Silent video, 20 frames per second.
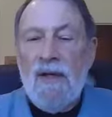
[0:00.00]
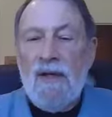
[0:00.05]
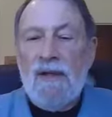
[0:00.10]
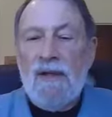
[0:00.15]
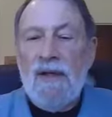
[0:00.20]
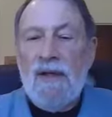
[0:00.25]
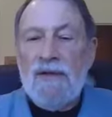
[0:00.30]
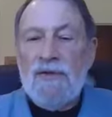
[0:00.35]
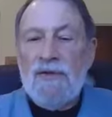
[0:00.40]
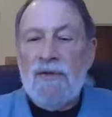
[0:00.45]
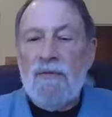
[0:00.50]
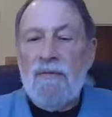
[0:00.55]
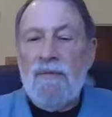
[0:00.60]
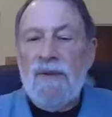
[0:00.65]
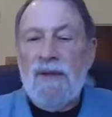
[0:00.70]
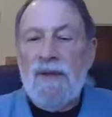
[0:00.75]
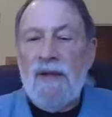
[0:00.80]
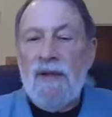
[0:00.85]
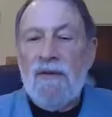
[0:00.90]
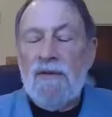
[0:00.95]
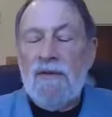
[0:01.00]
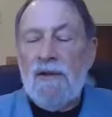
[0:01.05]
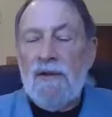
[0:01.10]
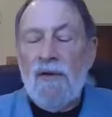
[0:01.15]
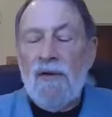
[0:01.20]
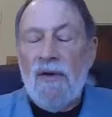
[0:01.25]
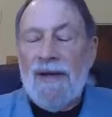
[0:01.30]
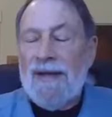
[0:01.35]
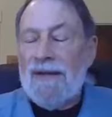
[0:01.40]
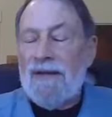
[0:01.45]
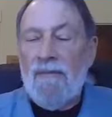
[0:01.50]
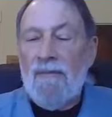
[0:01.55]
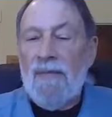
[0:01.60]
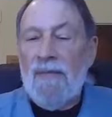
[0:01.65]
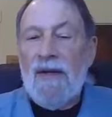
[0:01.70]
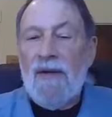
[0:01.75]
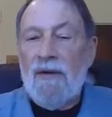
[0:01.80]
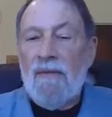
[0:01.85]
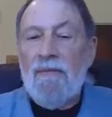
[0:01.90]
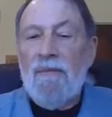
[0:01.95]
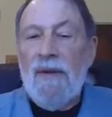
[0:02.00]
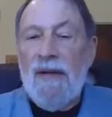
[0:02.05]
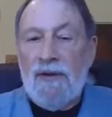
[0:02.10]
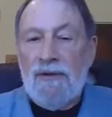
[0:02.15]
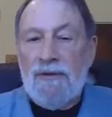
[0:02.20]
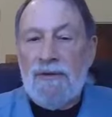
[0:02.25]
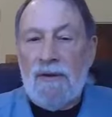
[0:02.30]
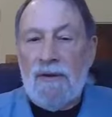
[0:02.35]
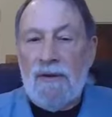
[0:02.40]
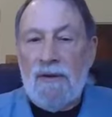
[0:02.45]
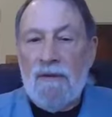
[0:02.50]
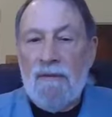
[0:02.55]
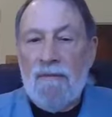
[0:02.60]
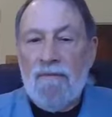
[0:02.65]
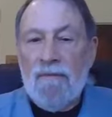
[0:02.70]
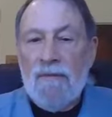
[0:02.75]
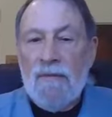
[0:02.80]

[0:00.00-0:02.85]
unless you begin to look at the bigger picture.